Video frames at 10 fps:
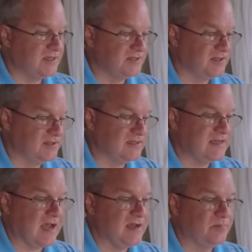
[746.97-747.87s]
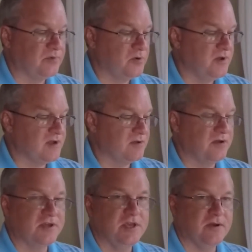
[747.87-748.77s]
Let's look this guy up real quick. I'll
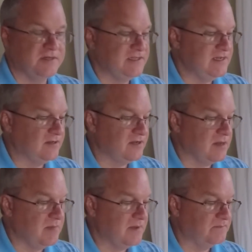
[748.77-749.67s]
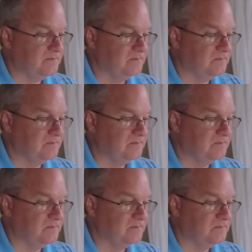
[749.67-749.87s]
go to QRZ and look him up.